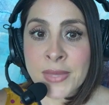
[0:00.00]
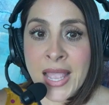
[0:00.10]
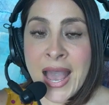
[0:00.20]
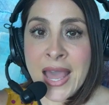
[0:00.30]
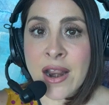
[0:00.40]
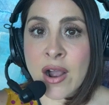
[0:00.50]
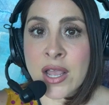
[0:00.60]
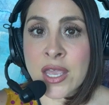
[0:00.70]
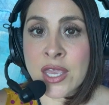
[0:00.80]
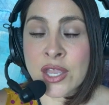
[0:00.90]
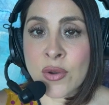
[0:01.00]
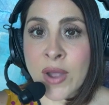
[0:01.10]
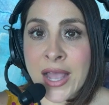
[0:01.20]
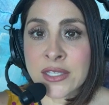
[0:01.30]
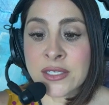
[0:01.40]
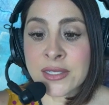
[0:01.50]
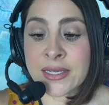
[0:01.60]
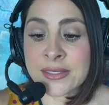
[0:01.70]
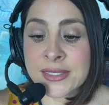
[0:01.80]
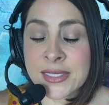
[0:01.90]
had a had to
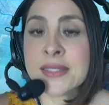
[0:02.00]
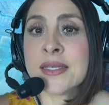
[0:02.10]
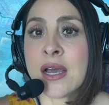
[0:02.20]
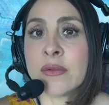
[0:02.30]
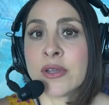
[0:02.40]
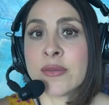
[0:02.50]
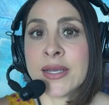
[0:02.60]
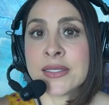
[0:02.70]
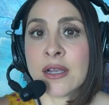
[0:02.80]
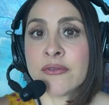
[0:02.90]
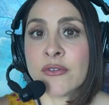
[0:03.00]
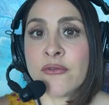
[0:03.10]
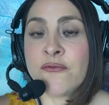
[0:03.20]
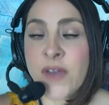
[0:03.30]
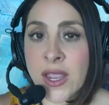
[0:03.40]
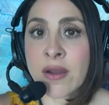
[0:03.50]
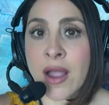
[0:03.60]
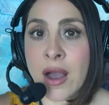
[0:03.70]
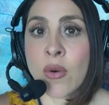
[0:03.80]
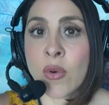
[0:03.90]
like sit down with myself to figure
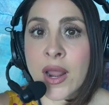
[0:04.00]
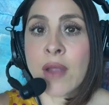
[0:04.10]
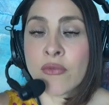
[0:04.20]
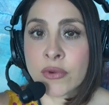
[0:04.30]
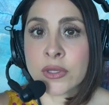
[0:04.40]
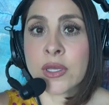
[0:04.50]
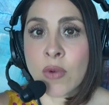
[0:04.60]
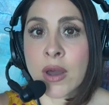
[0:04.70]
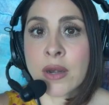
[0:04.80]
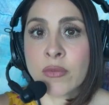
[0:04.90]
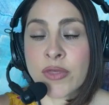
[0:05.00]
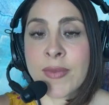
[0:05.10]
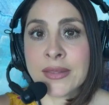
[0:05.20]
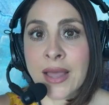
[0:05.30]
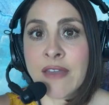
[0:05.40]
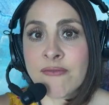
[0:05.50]
out what I really wanted with my life,